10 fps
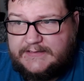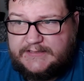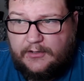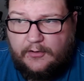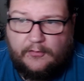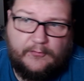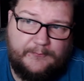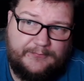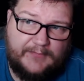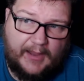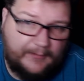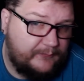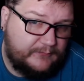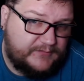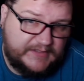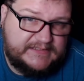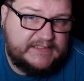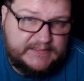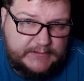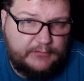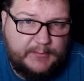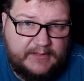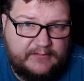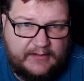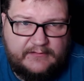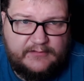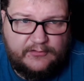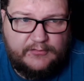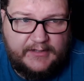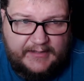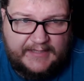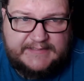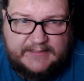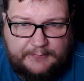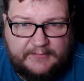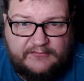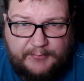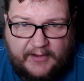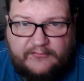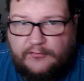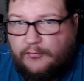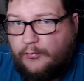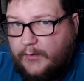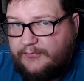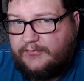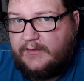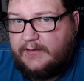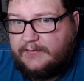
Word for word: So I'm just assuming that you're going to get something special with